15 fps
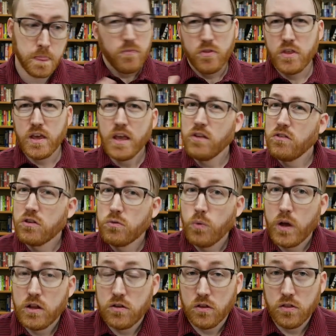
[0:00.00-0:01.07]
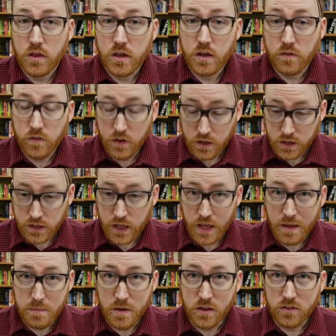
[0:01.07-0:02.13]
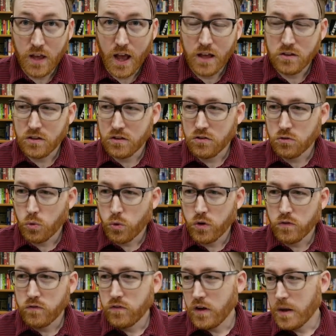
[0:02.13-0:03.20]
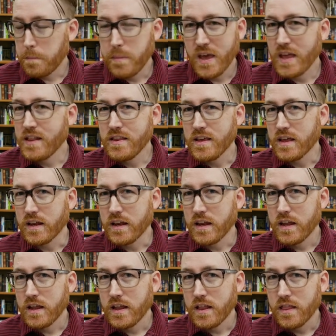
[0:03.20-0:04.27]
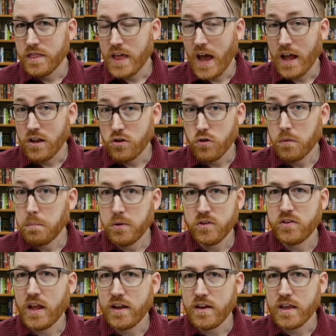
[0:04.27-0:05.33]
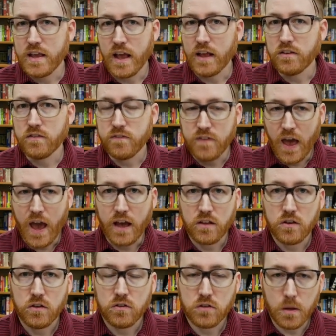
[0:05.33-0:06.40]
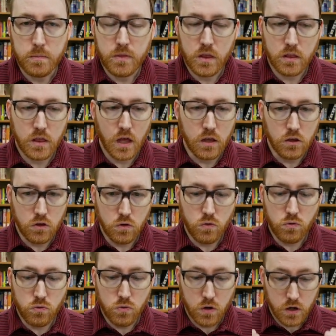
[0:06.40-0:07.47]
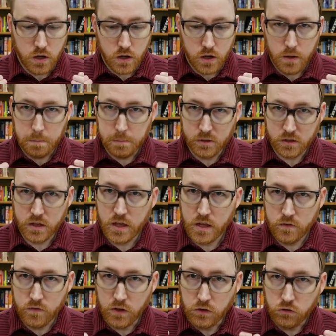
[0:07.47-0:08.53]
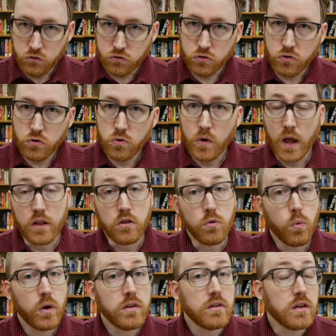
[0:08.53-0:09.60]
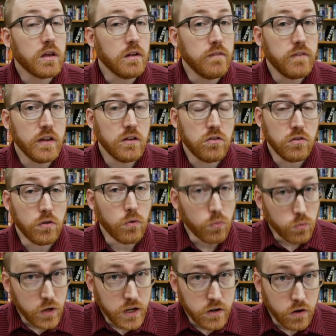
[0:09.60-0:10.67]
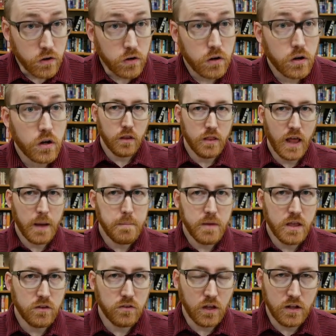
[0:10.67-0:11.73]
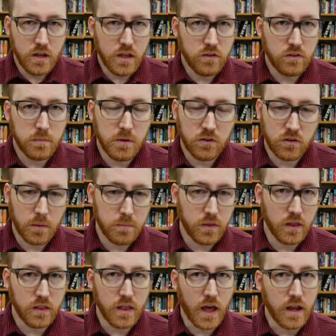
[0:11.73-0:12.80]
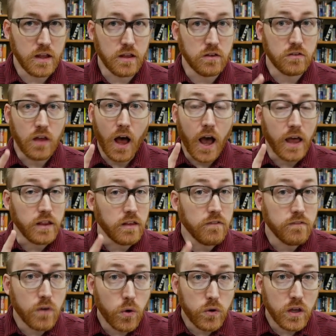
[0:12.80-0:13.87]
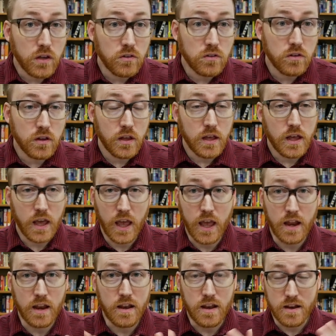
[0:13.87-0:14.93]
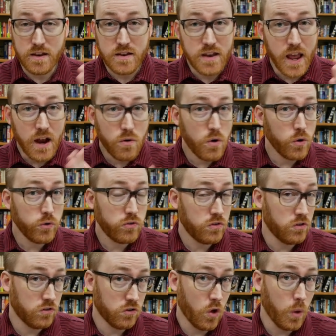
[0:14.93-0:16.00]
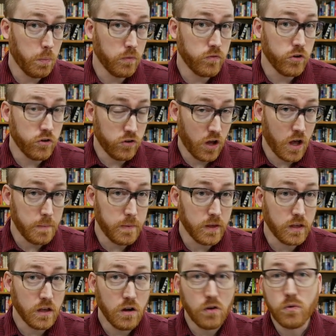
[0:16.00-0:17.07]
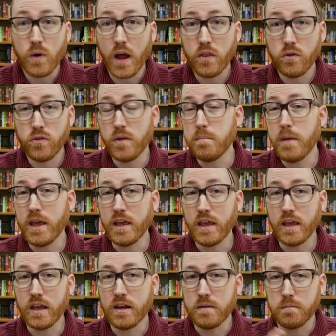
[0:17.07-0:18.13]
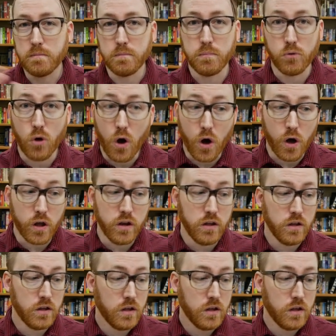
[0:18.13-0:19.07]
The easiest way to think of a claim is as a sort of opinion that you're presenting as fact, something that you believe is true and you want to convince your reader. That means it needs to be something that is highly focused and narrows the scope of your topic rather than making it broad.